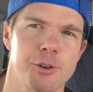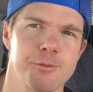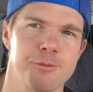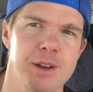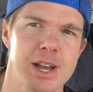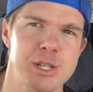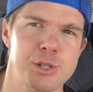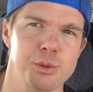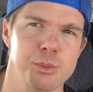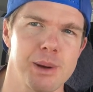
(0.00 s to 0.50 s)
on
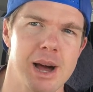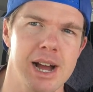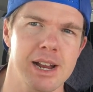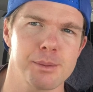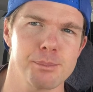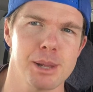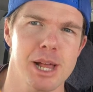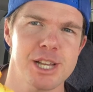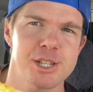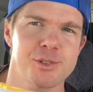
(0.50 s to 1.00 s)
Facebook
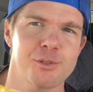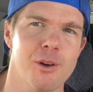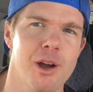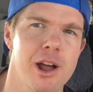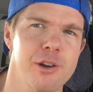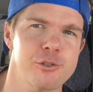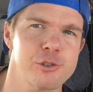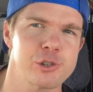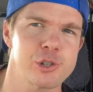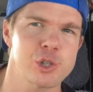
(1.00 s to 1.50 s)
Marketplace for
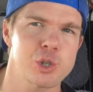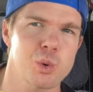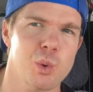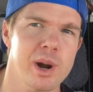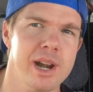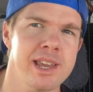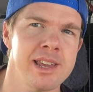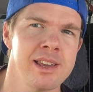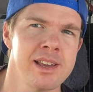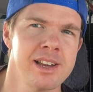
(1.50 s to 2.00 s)

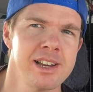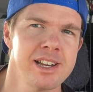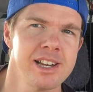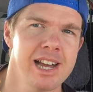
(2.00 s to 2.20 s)
120.